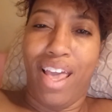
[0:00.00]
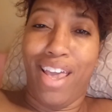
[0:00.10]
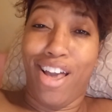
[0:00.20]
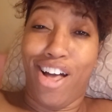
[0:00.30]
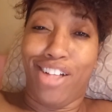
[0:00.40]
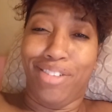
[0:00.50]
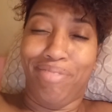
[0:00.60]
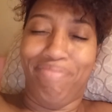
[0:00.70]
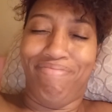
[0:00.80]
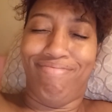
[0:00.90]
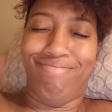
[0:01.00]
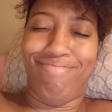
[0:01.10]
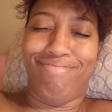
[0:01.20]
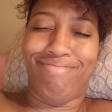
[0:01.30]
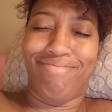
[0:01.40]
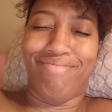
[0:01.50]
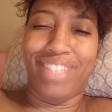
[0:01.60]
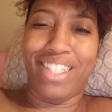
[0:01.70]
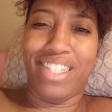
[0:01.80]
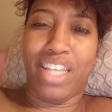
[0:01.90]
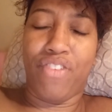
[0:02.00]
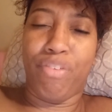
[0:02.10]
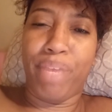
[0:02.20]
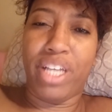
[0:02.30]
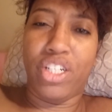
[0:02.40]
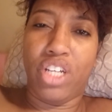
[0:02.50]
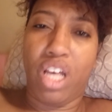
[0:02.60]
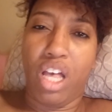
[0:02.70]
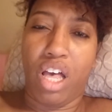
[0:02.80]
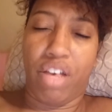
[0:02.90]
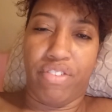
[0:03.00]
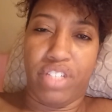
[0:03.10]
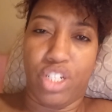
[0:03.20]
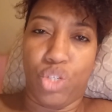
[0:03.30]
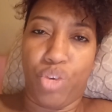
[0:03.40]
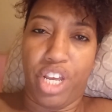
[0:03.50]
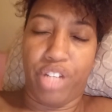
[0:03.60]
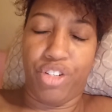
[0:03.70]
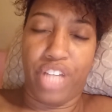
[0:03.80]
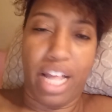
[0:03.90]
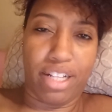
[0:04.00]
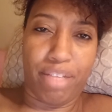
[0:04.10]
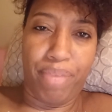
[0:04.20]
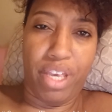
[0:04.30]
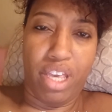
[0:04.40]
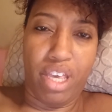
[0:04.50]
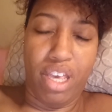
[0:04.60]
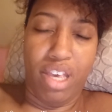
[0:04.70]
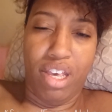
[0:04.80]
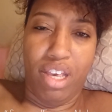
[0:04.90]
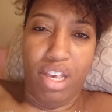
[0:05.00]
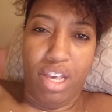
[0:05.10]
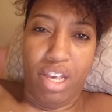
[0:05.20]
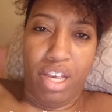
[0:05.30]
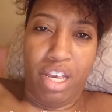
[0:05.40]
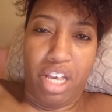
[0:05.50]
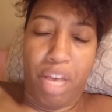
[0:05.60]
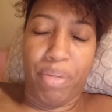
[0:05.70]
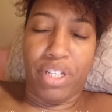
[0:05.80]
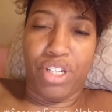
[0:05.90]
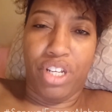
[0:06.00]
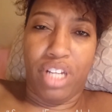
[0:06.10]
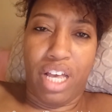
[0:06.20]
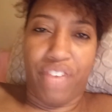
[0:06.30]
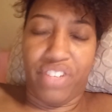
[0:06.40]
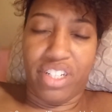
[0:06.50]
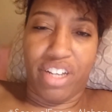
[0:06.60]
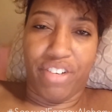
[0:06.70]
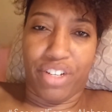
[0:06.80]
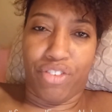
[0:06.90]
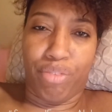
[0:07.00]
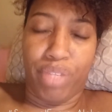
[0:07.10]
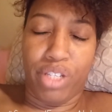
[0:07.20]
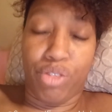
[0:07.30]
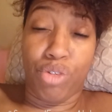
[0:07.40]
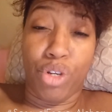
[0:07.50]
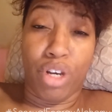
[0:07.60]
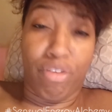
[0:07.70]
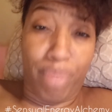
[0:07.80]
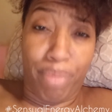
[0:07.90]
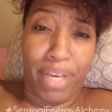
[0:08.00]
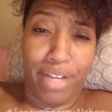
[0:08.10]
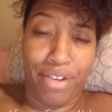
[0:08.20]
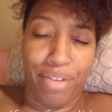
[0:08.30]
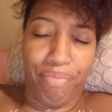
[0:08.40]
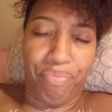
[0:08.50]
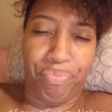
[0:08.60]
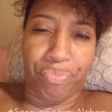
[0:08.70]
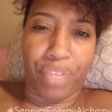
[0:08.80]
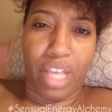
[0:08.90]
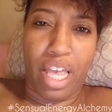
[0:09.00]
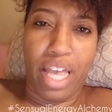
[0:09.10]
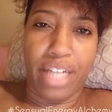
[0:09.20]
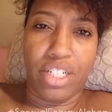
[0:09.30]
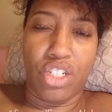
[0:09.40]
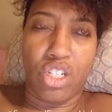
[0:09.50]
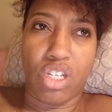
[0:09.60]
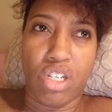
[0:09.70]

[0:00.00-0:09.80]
Hey, Al. It's Davy Maisha of Sensual Energy Alchemy, coming to you live and direct from the studio of my bed. And